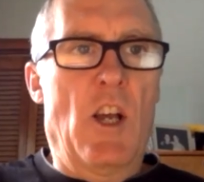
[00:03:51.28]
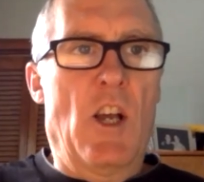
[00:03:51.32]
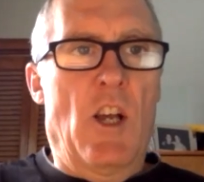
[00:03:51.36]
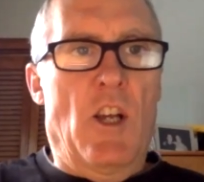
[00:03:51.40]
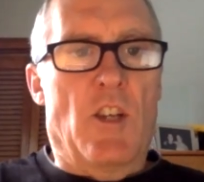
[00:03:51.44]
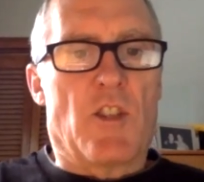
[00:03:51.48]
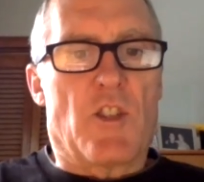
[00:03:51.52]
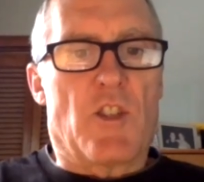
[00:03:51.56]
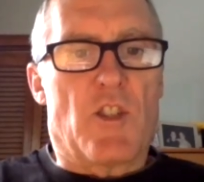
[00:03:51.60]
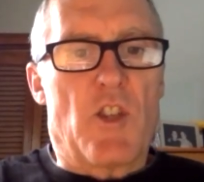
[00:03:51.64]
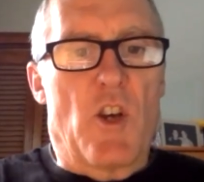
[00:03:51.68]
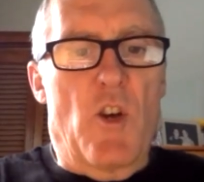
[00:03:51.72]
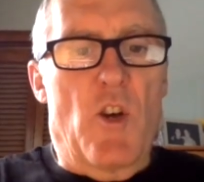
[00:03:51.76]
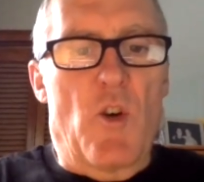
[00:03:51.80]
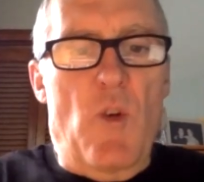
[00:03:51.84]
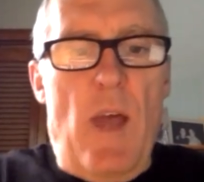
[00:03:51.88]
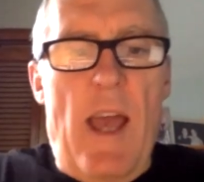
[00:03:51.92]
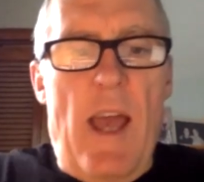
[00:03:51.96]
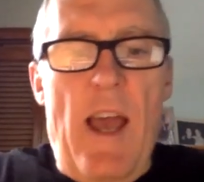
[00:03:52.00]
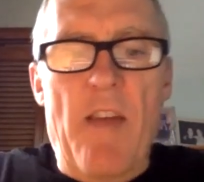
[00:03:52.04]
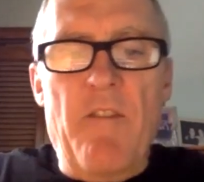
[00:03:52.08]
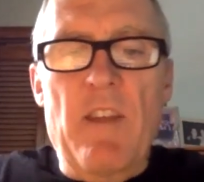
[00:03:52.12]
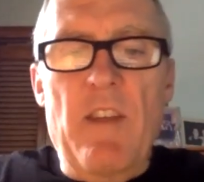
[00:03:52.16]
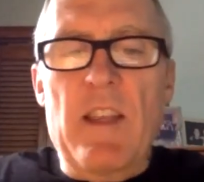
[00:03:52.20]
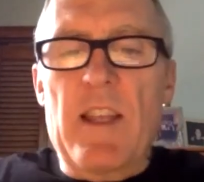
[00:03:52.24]
So
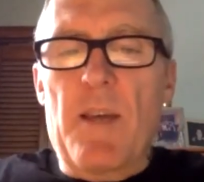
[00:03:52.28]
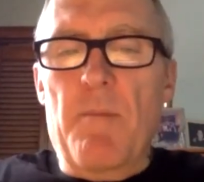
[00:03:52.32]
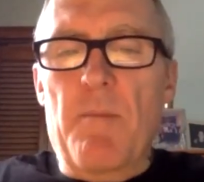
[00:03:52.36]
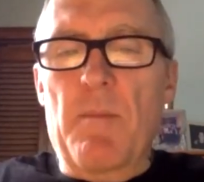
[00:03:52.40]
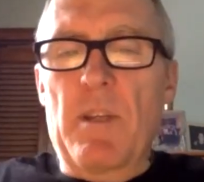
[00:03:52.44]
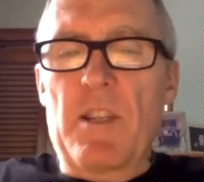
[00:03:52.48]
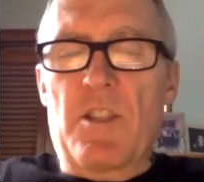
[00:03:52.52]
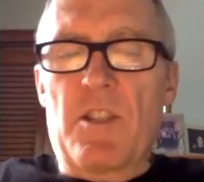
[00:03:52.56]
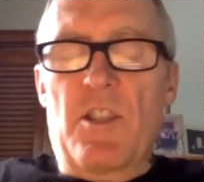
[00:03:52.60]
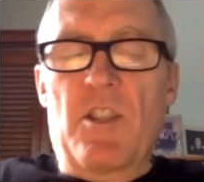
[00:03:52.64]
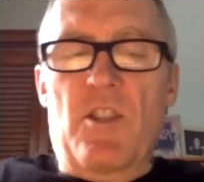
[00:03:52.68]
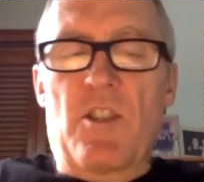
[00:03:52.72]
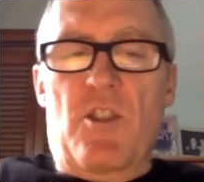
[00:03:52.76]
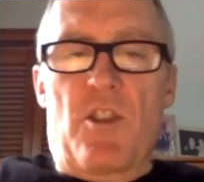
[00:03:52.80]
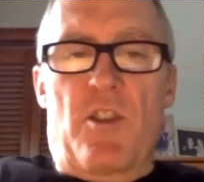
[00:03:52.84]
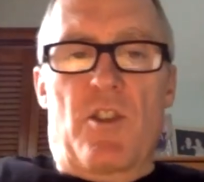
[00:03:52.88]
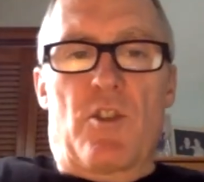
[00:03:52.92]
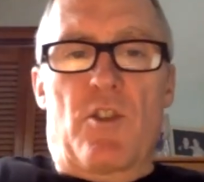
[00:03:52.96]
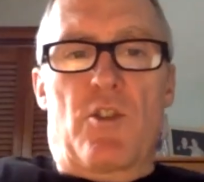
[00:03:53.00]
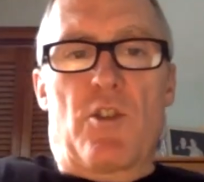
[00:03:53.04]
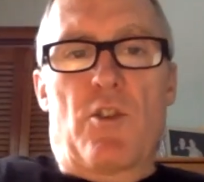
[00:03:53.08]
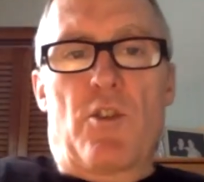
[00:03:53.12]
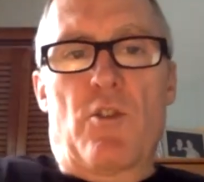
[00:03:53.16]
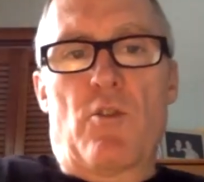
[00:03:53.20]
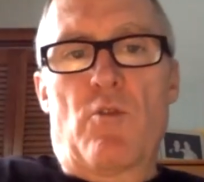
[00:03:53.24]
having them listen to the
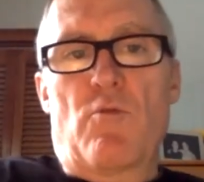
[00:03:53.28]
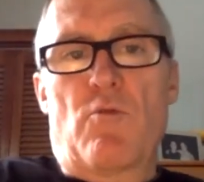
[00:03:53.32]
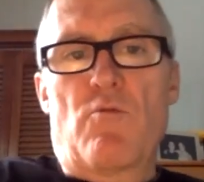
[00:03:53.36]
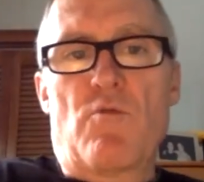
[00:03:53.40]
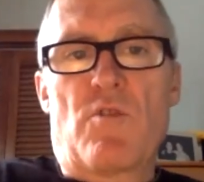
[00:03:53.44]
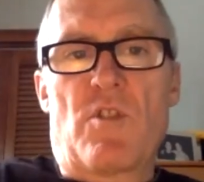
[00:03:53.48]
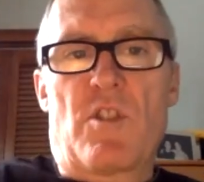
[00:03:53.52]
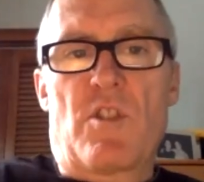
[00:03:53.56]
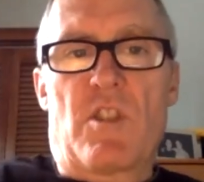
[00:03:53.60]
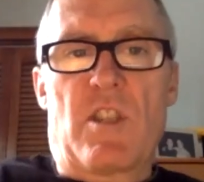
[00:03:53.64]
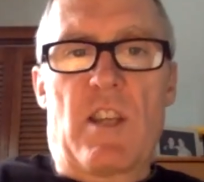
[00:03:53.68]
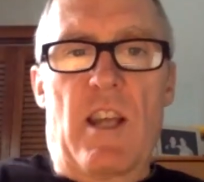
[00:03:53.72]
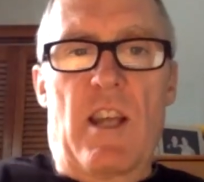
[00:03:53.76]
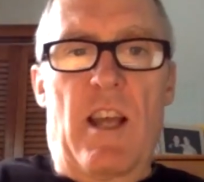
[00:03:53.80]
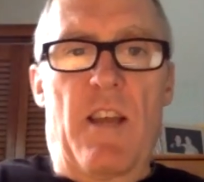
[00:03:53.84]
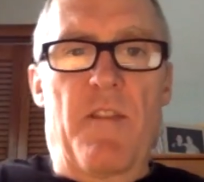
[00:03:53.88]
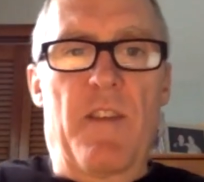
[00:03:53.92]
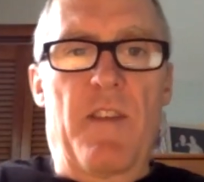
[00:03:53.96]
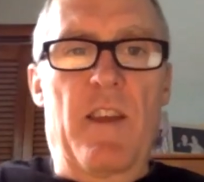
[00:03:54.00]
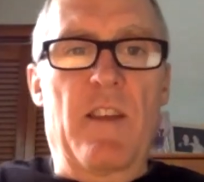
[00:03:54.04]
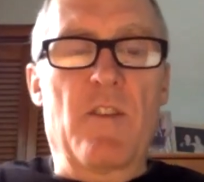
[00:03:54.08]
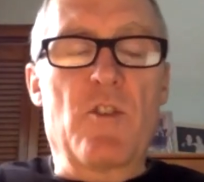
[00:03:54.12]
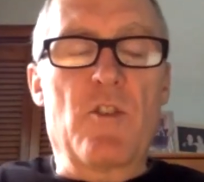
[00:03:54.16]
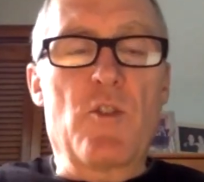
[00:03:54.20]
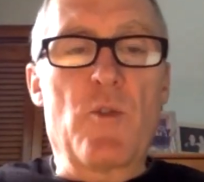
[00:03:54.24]
tunes and
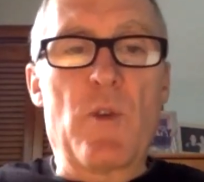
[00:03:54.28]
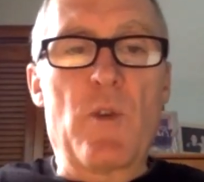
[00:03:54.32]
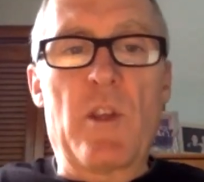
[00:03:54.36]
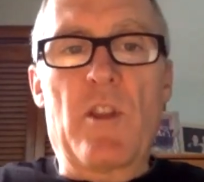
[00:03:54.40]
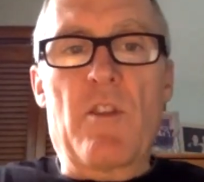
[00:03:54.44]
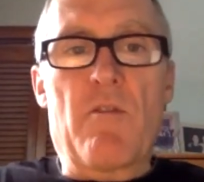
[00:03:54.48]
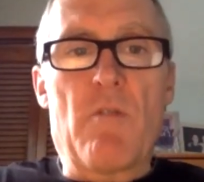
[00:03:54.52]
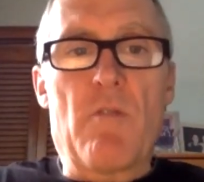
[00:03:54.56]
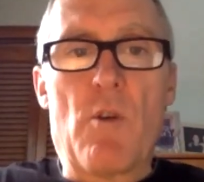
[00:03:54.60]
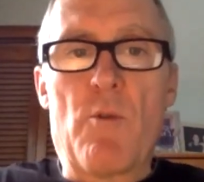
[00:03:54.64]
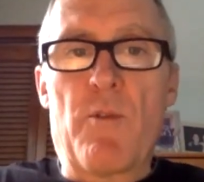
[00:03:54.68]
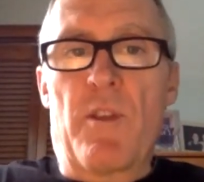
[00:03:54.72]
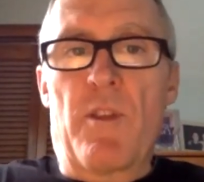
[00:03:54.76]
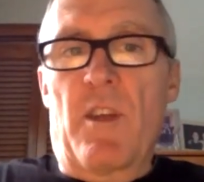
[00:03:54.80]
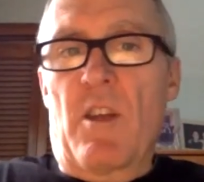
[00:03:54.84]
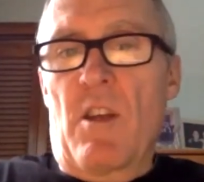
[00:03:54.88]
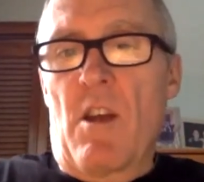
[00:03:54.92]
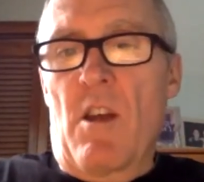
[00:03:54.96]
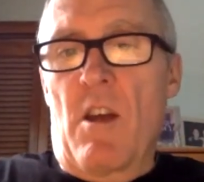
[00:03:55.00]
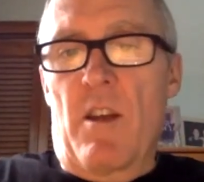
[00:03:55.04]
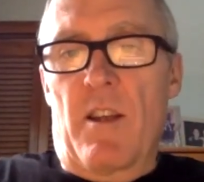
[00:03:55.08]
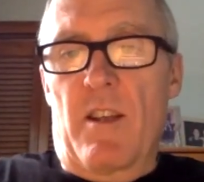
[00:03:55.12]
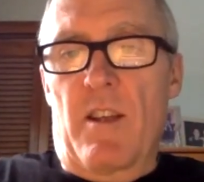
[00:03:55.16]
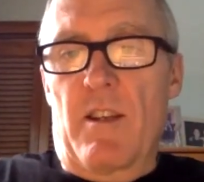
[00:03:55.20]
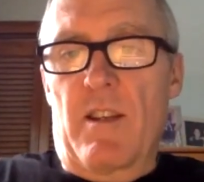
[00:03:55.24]
then doing their own thing
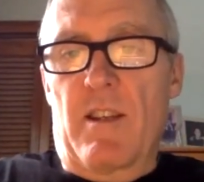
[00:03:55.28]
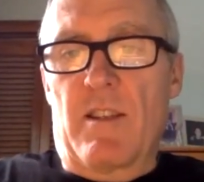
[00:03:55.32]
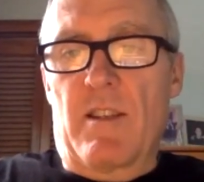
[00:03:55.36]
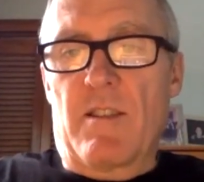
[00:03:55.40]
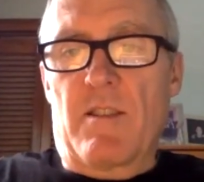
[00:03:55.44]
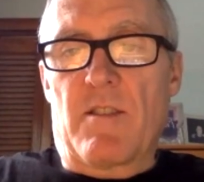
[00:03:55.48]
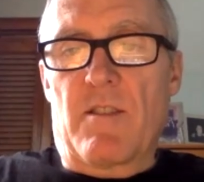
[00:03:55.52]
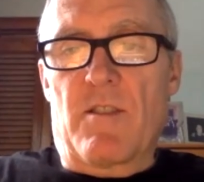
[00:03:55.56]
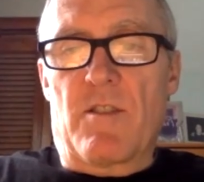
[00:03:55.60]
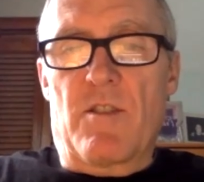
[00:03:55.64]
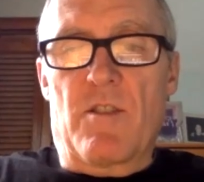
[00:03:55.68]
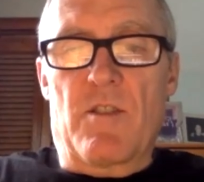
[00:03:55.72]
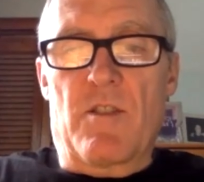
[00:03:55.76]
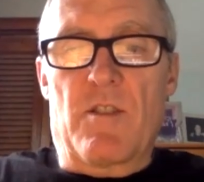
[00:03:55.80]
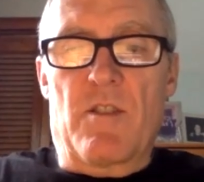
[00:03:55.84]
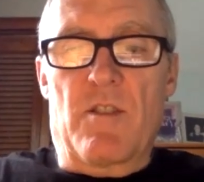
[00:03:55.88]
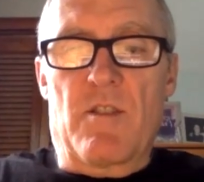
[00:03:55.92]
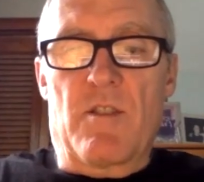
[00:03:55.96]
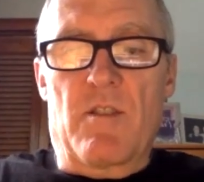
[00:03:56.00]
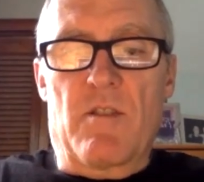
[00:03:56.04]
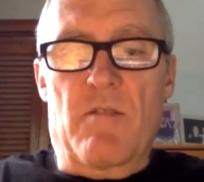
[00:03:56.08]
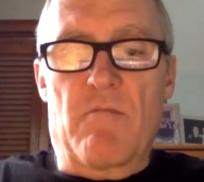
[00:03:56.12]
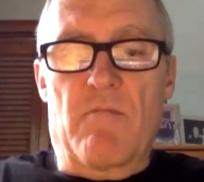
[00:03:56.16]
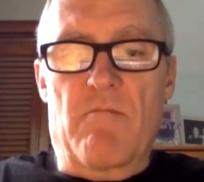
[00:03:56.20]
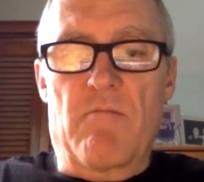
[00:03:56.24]
on it
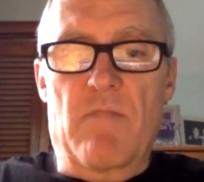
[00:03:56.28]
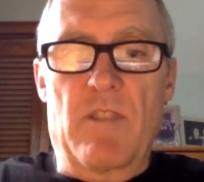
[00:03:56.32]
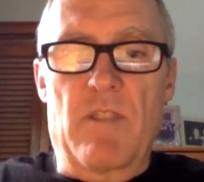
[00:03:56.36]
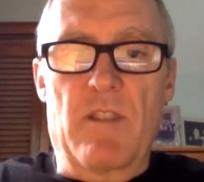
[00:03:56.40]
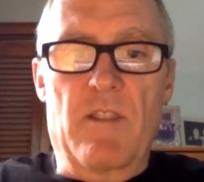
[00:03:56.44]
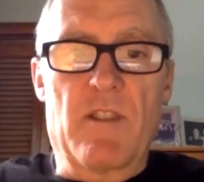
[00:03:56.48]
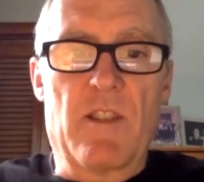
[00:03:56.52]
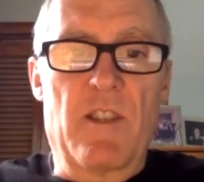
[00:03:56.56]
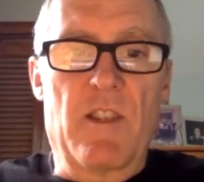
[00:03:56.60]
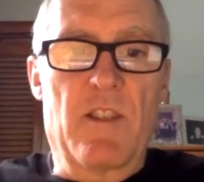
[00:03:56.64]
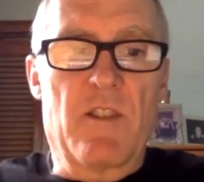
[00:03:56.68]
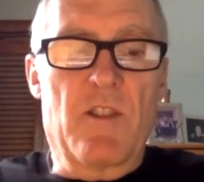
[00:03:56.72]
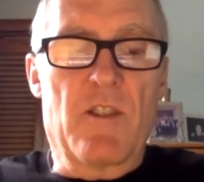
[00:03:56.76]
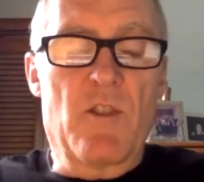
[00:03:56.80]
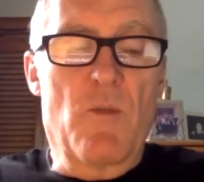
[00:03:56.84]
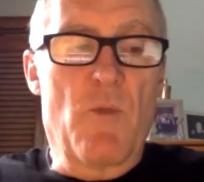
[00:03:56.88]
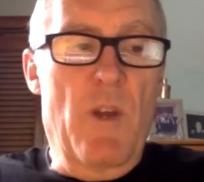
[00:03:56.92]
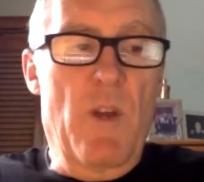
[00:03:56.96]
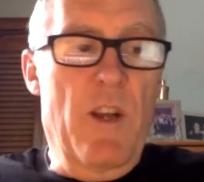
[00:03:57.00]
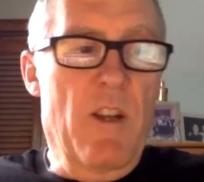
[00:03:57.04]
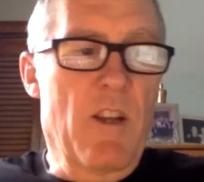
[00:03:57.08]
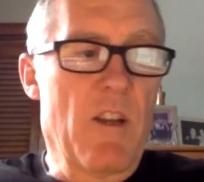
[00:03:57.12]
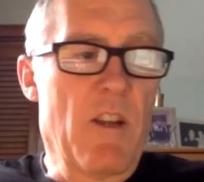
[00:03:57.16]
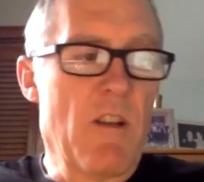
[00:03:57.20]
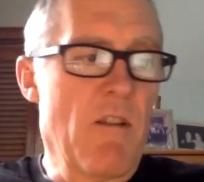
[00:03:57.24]
is the
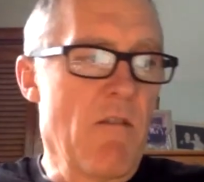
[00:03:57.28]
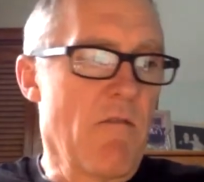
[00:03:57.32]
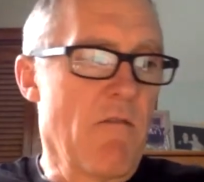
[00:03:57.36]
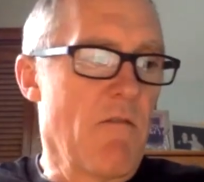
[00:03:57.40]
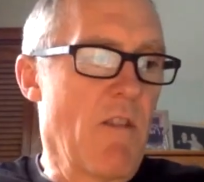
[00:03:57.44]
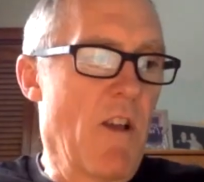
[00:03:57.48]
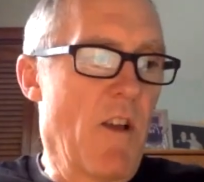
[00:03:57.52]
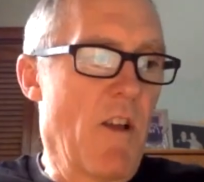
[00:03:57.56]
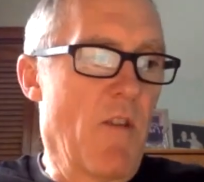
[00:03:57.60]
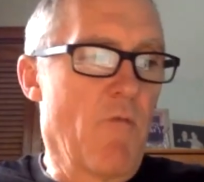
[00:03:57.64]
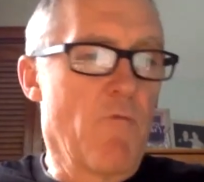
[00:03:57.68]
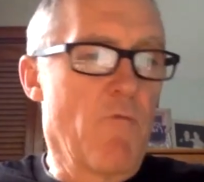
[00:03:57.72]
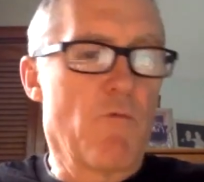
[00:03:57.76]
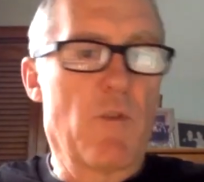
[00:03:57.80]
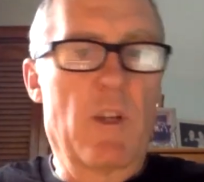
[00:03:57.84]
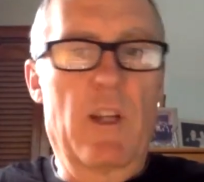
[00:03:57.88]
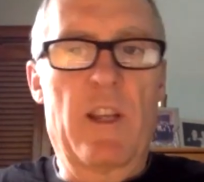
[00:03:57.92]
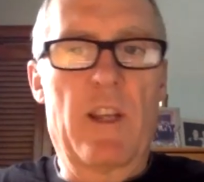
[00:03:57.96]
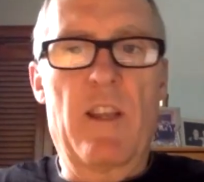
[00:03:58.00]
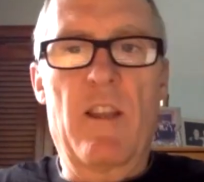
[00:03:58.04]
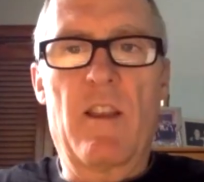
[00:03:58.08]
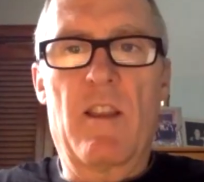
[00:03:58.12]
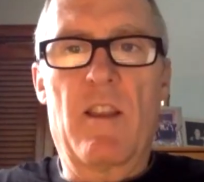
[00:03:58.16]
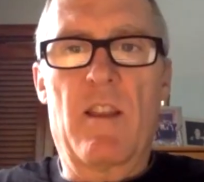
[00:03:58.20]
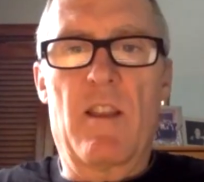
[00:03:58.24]
way to go.
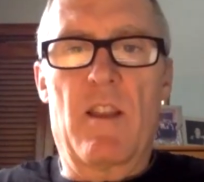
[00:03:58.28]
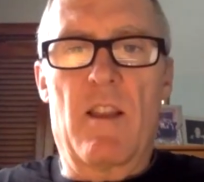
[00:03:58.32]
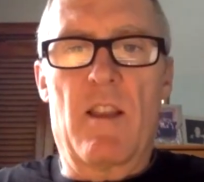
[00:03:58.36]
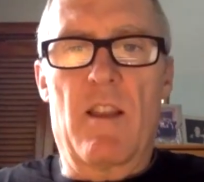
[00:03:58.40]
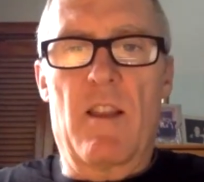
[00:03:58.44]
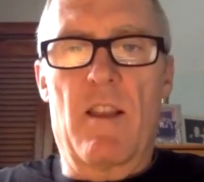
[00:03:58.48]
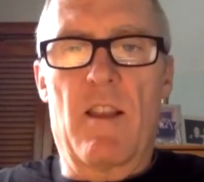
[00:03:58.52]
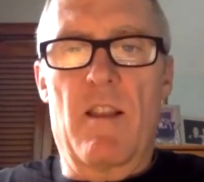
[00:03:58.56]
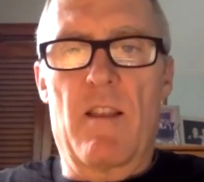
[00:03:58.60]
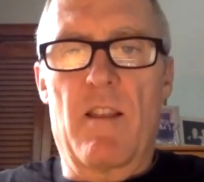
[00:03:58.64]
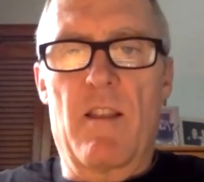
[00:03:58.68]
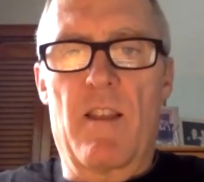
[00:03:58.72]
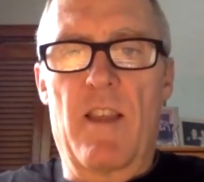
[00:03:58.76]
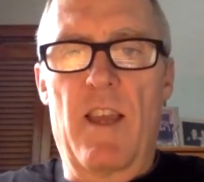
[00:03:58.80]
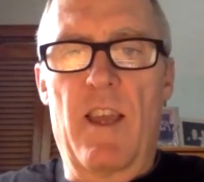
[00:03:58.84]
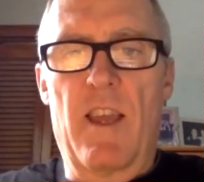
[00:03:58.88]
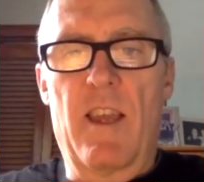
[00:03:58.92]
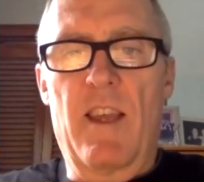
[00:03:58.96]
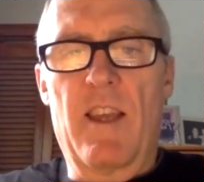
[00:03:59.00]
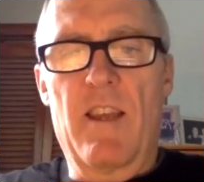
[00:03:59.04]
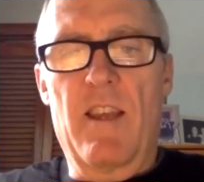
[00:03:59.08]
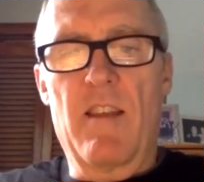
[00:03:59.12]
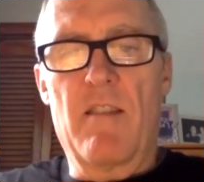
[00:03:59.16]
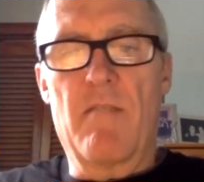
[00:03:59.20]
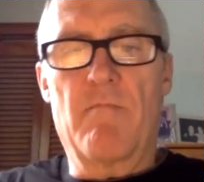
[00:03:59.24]
Really, they
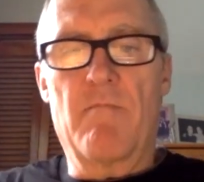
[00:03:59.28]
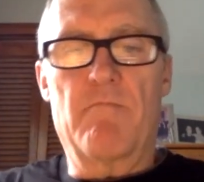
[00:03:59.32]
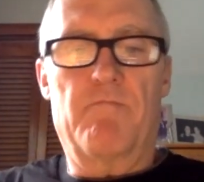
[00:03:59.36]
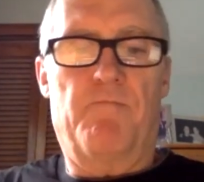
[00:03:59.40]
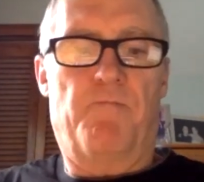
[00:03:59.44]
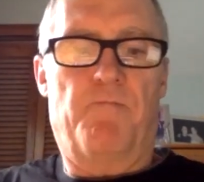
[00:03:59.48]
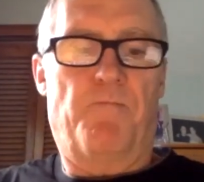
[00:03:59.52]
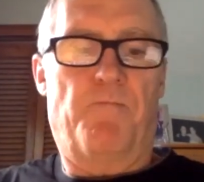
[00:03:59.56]
can,